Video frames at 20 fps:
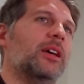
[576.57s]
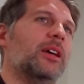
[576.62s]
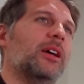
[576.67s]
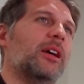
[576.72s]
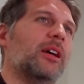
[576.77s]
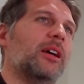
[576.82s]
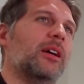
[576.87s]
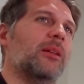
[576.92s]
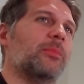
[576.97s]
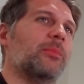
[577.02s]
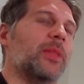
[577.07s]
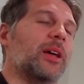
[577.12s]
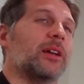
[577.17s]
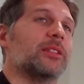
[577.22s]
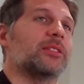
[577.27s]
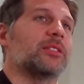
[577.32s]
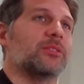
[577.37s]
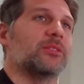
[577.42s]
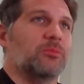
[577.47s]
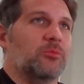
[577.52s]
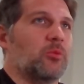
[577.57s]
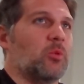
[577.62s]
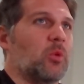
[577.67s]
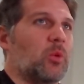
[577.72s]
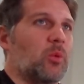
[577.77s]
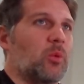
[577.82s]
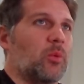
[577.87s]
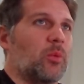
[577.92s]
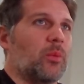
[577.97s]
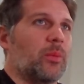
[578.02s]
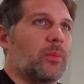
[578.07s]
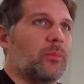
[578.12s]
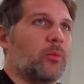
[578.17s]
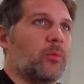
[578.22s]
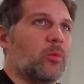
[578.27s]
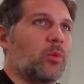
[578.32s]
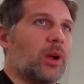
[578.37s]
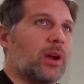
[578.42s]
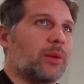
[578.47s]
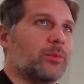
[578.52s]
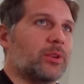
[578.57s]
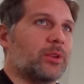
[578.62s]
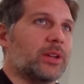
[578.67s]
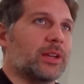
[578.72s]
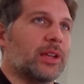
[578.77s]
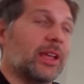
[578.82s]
That's robbery.